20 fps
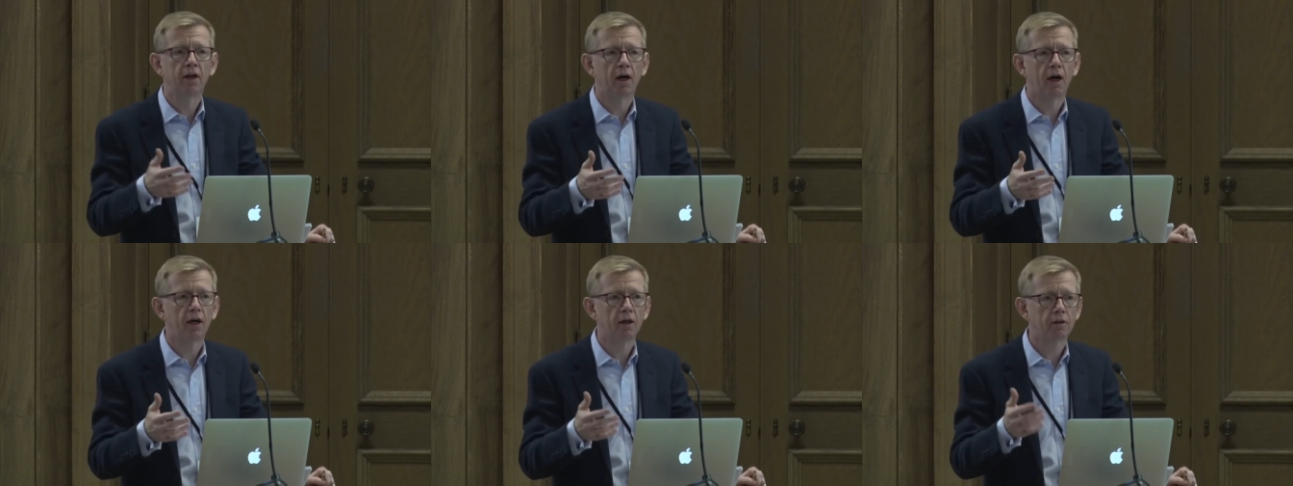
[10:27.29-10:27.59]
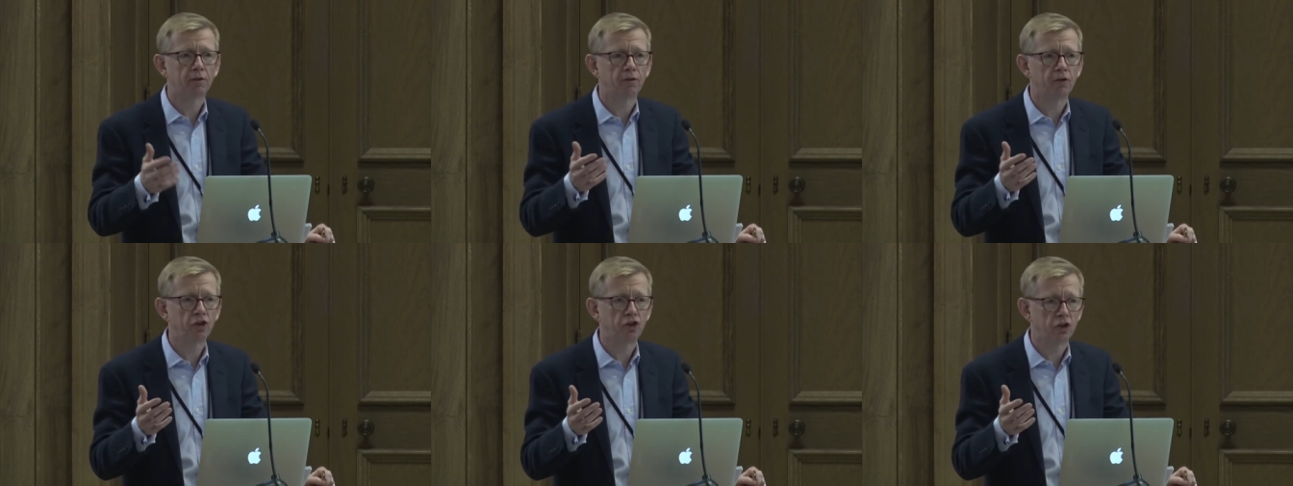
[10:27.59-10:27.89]

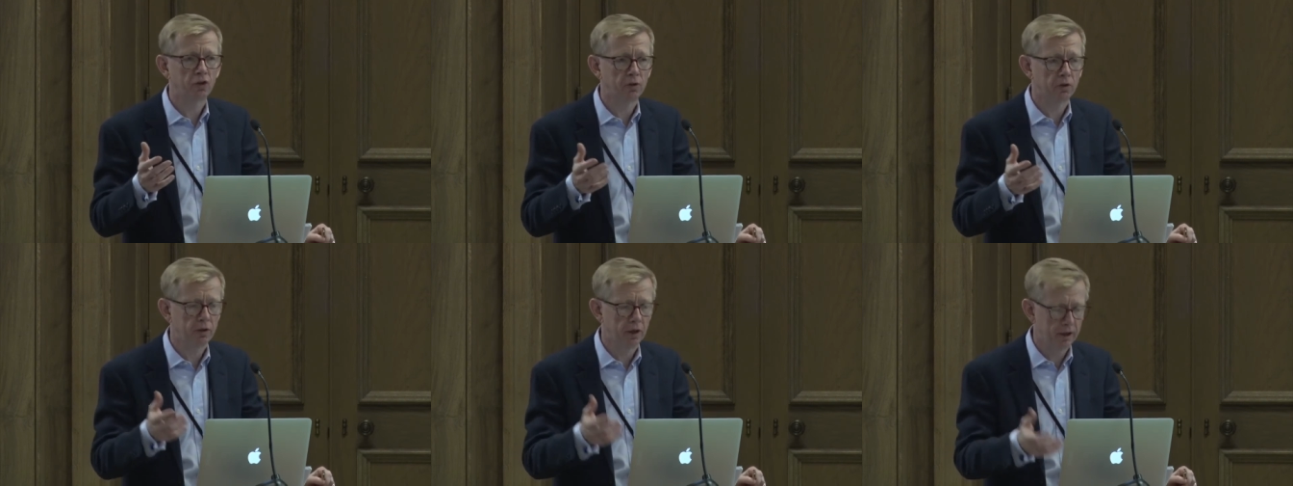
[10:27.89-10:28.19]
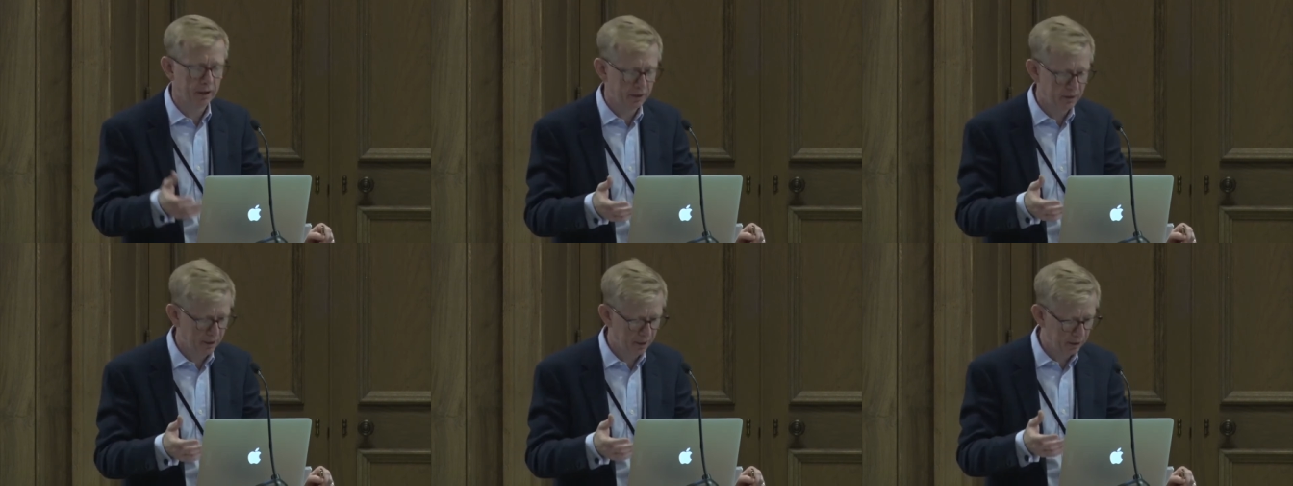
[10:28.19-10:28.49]
artificial
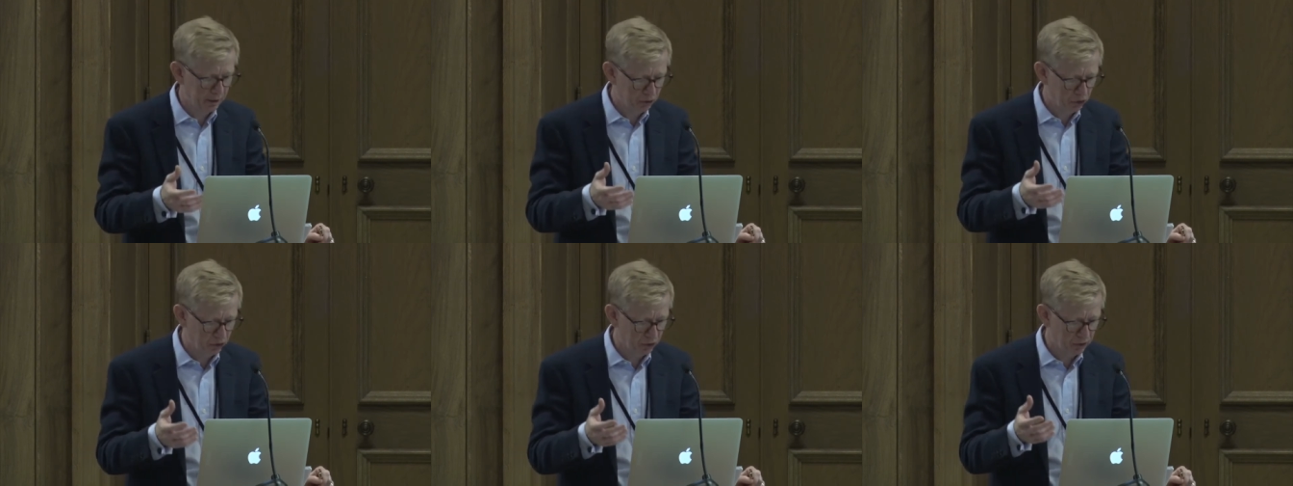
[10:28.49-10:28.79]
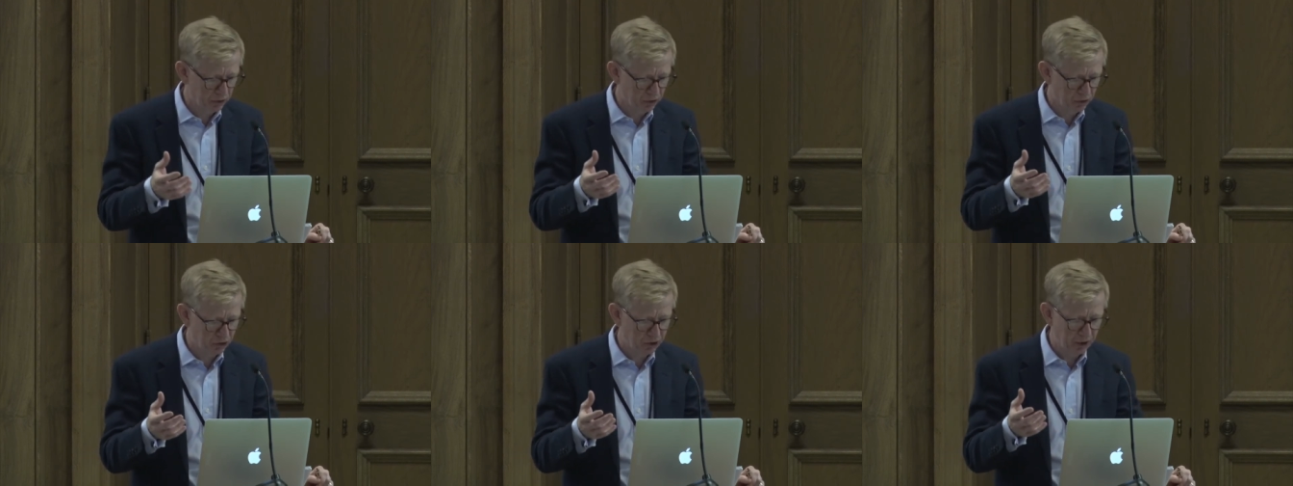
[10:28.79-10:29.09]

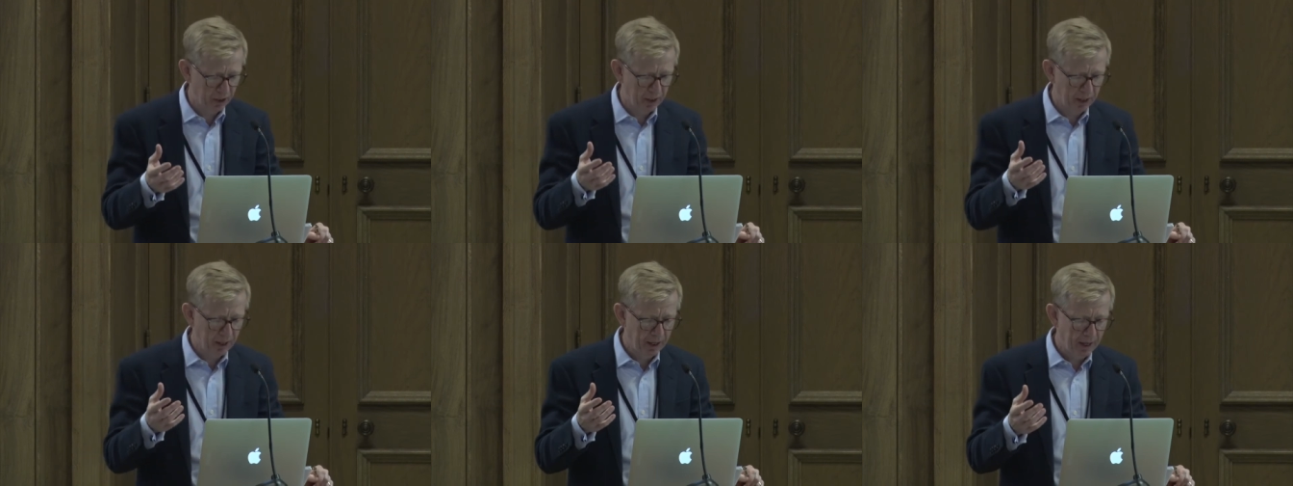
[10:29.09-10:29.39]
intelligence,